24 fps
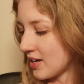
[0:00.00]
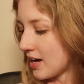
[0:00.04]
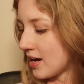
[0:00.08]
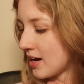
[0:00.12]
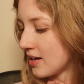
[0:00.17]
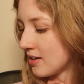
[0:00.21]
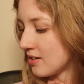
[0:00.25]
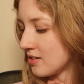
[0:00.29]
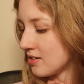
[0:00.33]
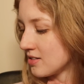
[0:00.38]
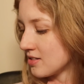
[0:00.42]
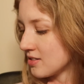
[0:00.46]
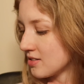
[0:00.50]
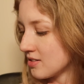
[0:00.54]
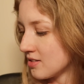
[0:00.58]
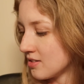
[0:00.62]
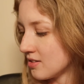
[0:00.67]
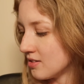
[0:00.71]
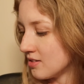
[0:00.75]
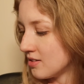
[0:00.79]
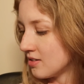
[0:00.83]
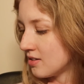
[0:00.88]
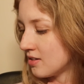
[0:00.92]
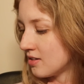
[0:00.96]
And
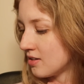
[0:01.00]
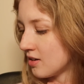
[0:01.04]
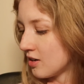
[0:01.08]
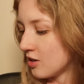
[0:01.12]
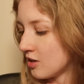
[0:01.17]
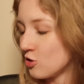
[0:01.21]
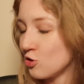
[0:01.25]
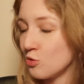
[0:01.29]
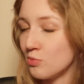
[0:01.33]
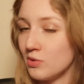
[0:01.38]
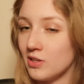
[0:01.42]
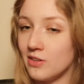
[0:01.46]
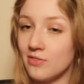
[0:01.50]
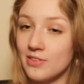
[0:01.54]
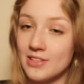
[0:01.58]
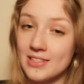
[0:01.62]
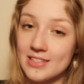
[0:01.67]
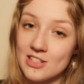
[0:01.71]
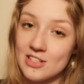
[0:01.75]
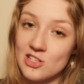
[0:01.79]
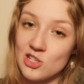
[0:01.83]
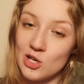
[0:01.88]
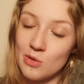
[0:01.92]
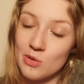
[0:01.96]
I do believe
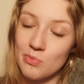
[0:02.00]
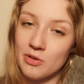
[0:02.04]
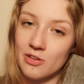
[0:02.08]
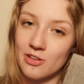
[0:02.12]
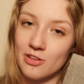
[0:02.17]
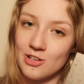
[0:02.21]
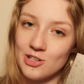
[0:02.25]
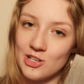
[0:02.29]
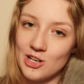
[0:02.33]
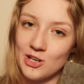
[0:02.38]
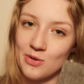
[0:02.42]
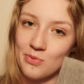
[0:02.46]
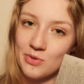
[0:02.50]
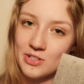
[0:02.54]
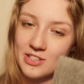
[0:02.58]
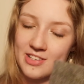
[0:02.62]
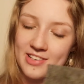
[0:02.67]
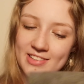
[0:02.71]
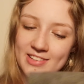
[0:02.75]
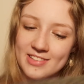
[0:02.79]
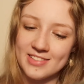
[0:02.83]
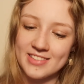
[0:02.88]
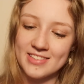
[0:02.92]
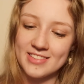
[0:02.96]
this is cheaper than genuine
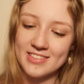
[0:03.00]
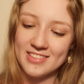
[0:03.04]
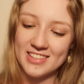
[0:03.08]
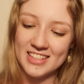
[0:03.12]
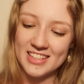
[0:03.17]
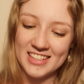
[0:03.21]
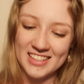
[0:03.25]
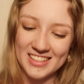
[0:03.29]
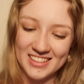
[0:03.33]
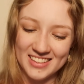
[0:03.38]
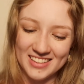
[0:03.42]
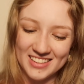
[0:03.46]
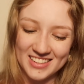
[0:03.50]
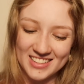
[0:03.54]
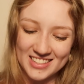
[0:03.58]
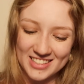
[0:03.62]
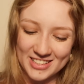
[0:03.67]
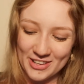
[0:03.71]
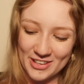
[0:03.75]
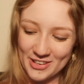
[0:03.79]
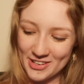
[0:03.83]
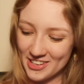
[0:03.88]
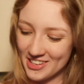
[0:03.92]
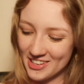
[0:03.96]
tiles.
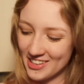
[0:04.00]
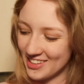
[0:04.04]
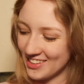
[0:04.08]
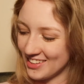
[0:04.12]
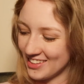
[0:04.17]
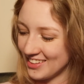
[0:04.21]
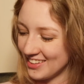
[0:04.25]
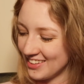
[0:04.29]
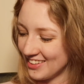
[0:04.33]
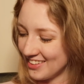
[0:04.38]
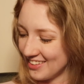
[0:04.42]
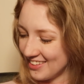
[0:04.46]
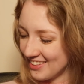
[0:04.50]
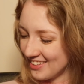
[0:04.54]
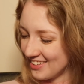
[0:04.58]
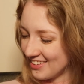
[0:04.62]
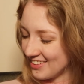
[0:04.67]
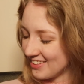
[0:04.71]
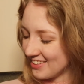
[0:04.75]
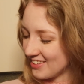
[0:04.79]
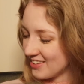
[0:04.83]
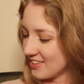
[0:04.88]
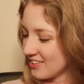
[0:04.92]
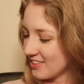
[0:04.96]
So
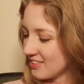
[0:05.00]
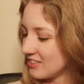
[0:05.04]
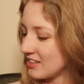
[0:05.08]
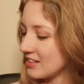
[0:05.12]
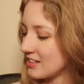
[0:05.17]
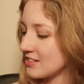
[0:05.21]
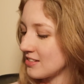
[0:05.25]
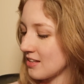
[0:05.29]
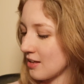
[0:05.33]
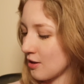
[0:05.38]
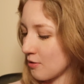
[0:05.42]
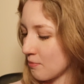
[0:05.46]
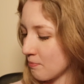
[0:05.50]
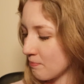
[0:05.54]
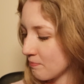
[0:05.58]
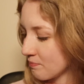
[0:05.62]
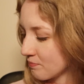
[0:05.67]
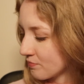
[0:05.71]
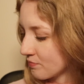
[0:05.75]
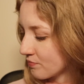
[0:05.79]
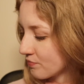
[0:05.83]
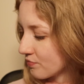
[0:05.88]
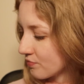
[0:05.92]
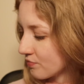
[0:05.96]
there's that.
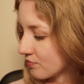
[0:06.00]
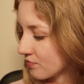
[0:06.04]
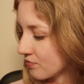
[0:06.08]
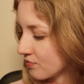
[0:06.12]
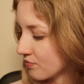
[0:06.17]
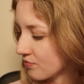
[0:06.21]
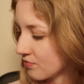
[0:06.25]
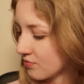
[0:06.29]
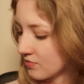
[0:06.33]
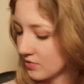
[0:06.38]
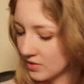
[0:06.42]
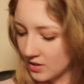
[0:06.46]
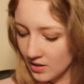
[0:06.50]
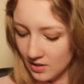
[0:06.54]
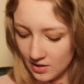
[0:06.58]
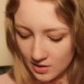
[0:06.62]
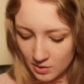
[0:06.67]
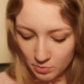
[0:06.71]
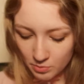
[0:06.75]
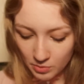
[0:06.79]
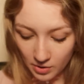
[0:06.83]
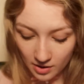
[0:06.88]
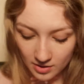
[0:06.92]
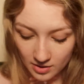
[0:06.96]

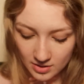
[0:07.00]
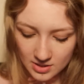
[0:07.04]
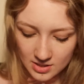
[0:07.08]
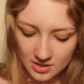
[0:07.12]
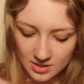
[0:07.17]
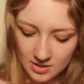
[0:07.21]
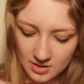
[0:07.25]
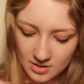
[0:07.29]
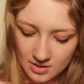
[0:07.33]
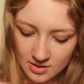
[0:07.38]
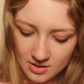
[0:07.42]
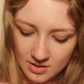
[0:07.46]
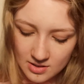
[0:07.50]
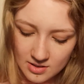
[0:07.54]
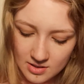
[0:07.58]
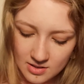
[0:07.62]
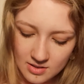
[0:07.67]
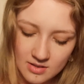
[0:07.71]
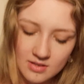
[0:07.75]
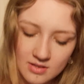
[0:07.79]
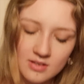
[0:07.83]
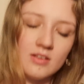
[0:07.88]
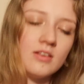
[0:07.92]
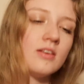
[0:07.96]
But
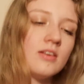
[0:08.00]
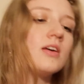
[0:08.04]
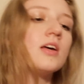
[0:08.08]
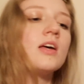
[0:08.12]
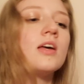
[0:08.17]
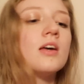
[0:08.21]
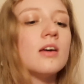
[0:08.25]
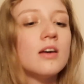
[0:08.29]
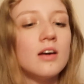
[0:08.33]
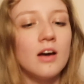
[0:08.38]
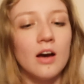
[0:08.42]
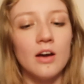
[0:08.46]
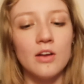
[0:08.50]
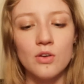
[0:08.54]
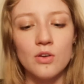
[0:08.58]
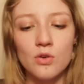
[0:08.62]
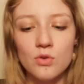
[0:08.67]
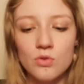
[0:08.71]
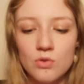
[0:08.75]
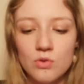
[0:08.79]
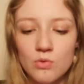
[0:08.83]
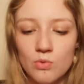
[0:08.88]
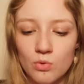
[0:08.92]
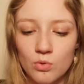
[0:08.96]
I know
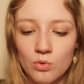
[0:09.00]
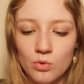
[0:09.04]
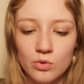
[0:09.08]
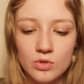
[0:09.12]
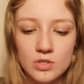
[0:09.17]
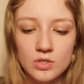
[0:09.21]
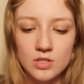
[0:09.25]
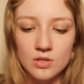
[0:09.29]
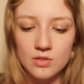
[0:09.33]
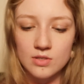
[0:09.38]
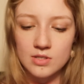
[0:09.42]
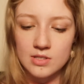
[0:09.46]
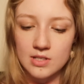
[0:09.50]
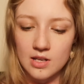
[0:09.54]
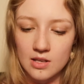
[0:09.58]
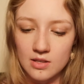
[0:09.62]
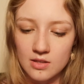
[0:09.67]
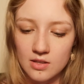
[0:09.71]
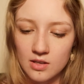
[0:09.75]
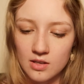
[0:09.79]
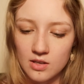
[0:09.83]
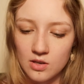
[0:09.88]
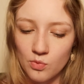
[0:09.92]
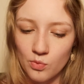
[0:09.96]
you also
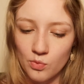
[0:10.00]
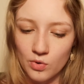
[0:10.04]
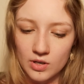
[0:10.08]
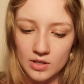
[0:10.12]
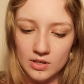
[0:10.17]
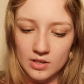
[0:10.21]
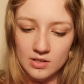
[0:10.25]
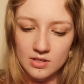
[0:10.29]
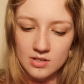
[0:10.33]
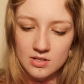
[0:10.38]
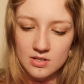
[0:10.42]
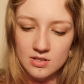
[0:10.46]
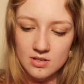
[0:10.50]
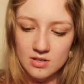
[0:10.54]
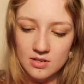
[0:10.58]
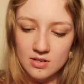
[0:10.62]
said that you wanted